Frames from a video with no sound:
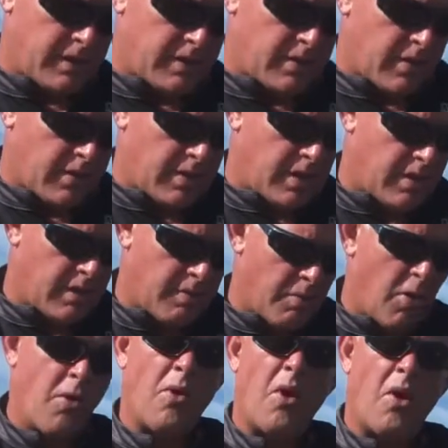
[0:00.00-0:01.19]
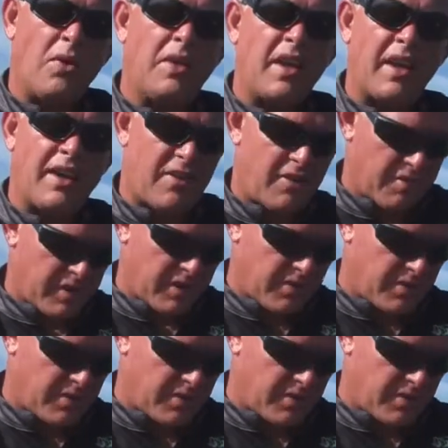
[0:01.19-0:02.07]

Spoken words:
that's got more holding area, if I could